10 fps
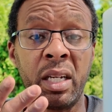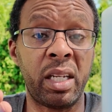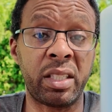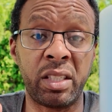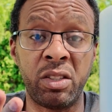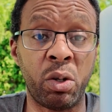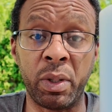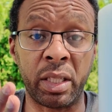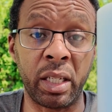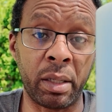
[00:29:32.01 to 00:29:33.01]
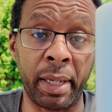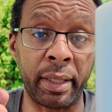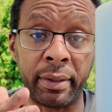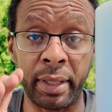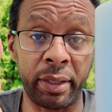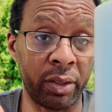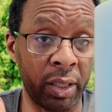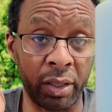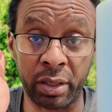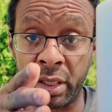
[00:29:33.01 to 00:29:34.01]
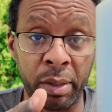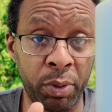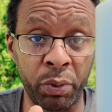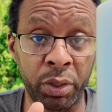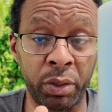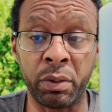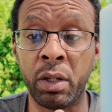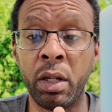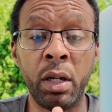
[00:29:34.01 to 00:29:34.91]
unless you don't want to think about it, then you can just keep doing you.